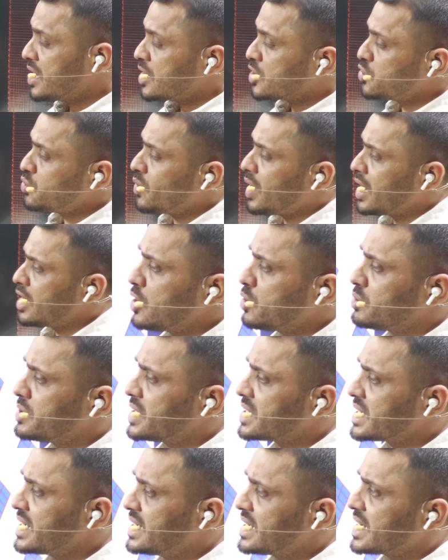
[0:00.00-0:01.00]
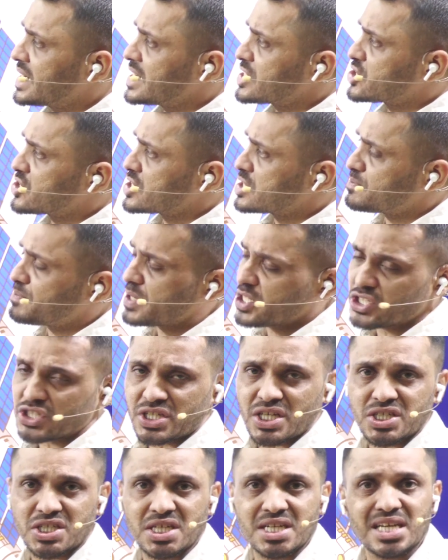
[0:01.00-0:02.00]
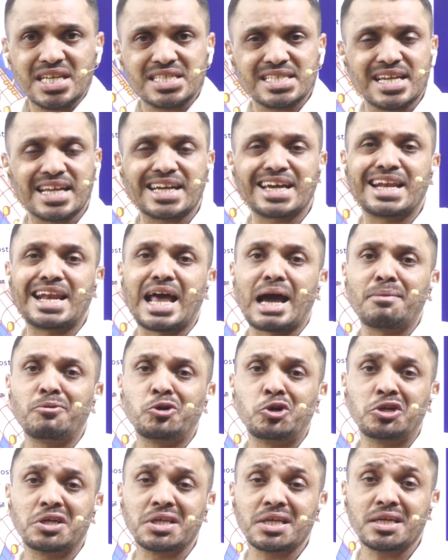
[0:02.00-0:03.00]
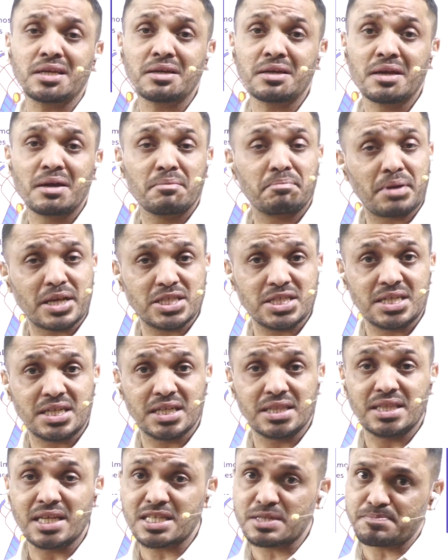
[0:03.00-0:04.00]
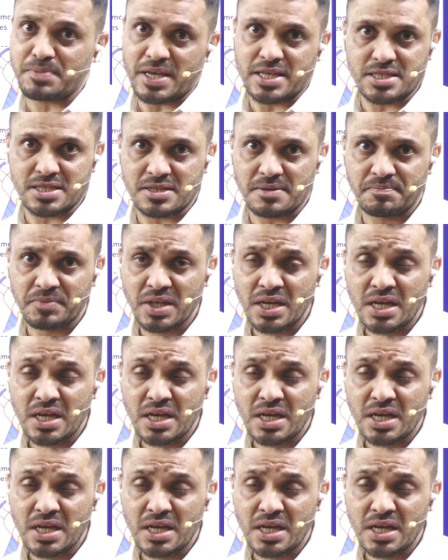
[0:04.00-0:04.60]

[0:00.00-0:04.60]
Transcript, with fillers: You know that International Space Station is like a laboratory present in the space